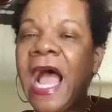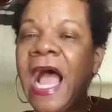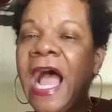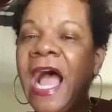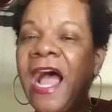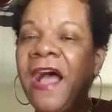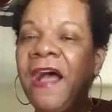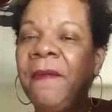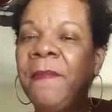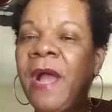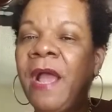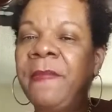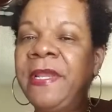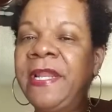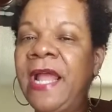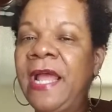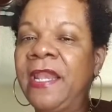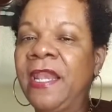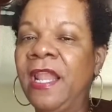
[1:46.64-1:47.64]
Um, I
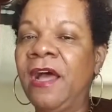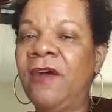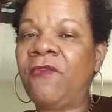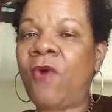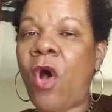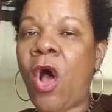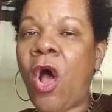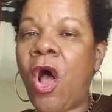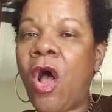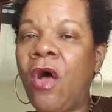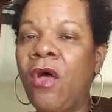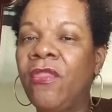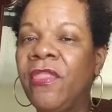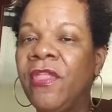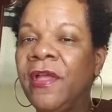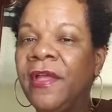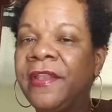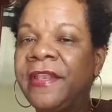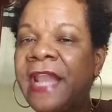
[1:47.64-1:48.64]
mean, I love all
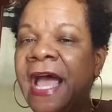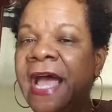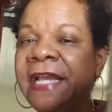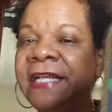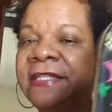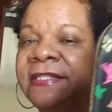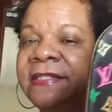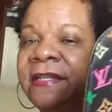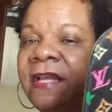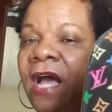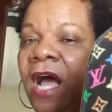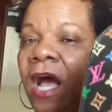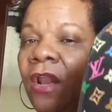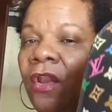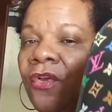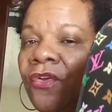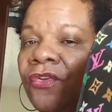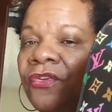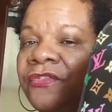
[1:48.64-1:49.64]
the nice
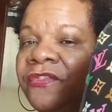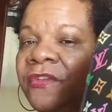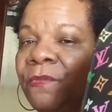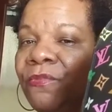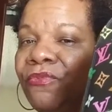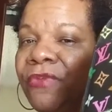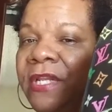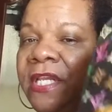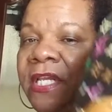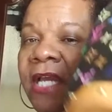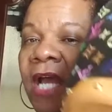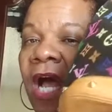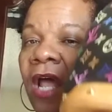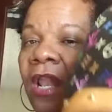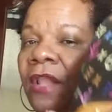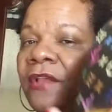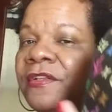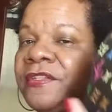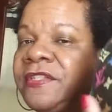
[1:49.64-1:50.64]
colors, the pretty
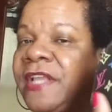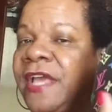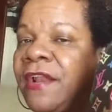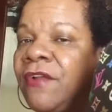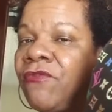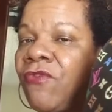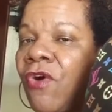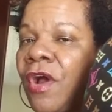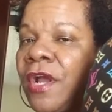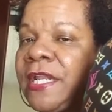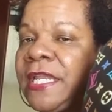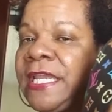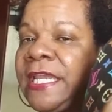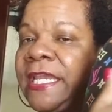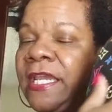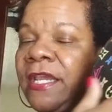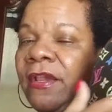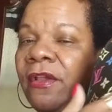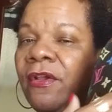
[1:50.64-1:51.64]
colors that are on
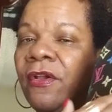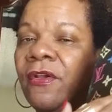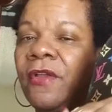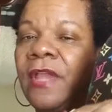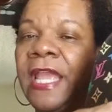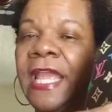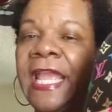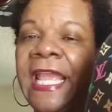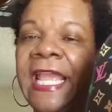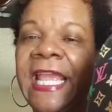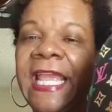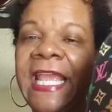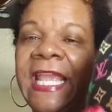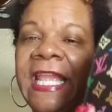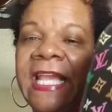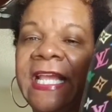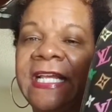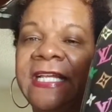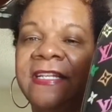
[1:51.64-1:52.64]
here.
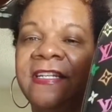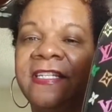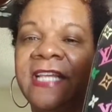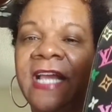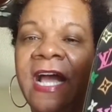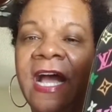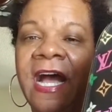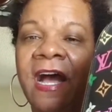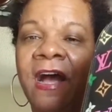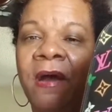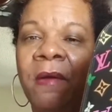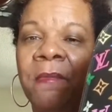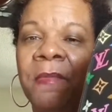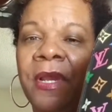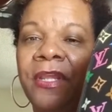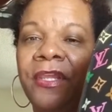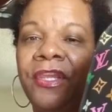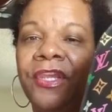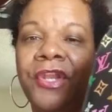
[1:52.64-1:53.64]
And,
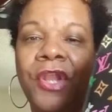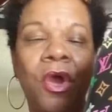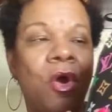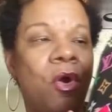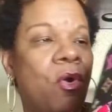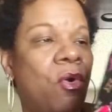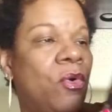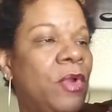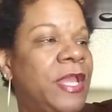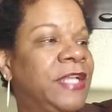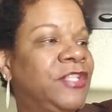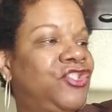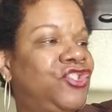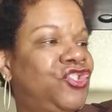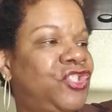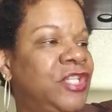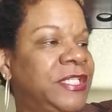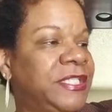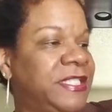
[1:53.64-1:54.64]
um, you know,
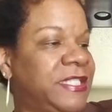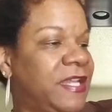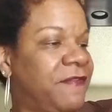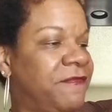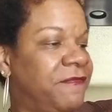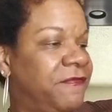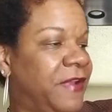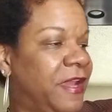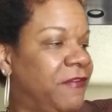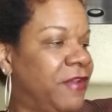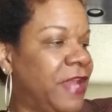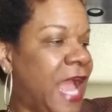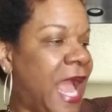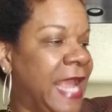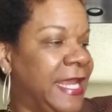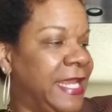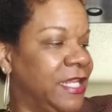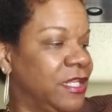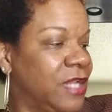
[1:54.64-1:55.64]
it's just a very,
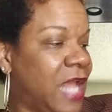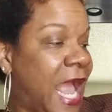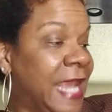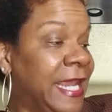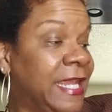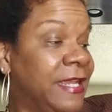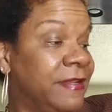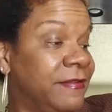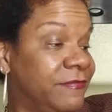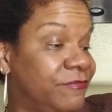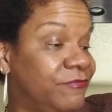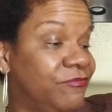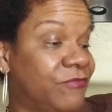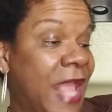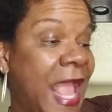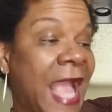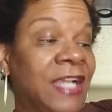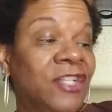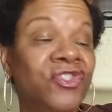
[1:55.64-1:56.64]
I can, I can
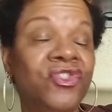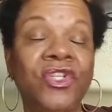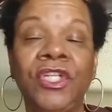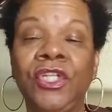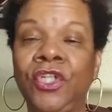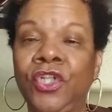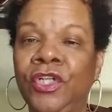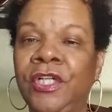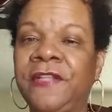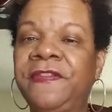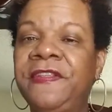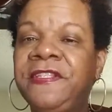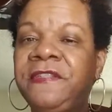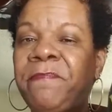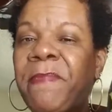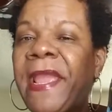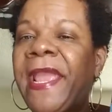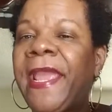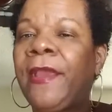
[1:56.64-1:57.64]
actually look at
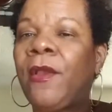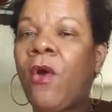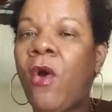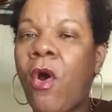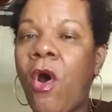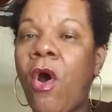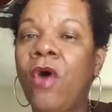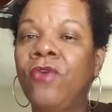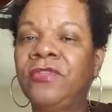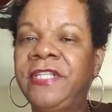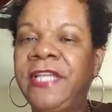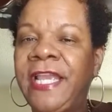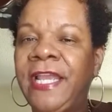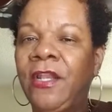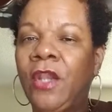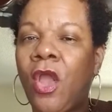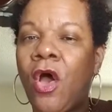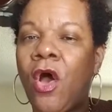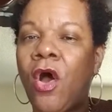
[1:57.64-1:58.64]
this bag all
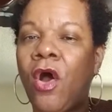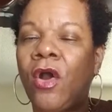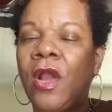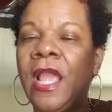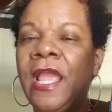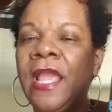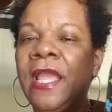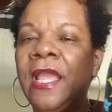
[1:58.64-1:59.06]
day long.